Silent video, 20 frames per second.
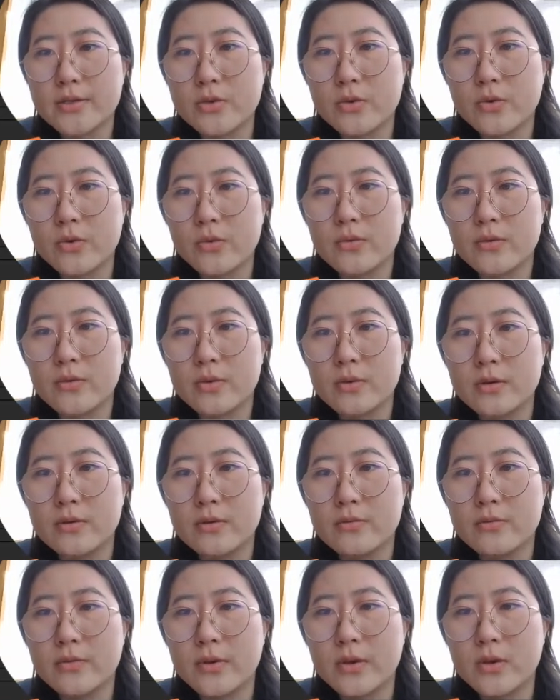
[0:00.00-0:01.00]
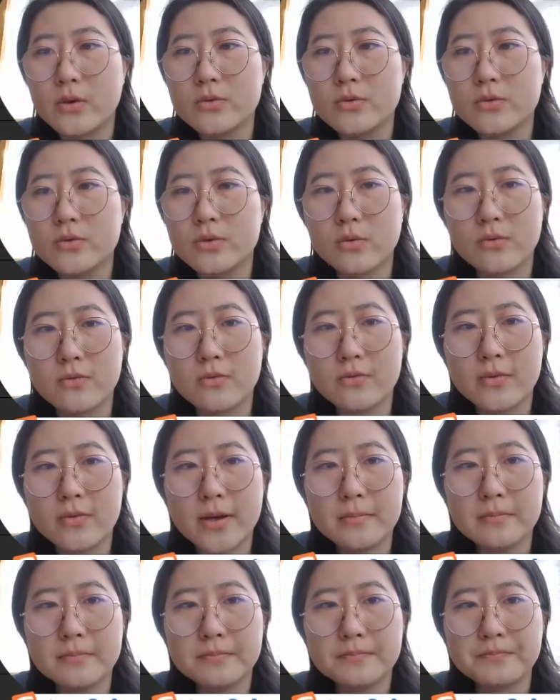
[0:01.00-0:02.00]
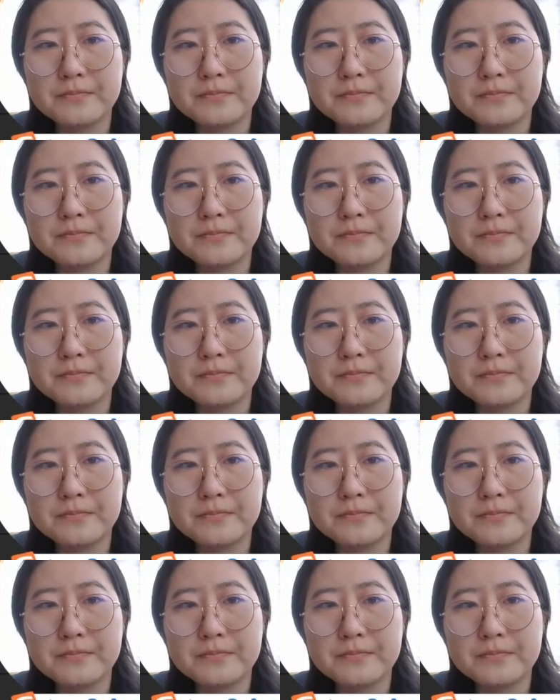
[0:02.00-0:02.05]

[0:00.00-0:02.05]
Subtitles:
to the diffuse of it.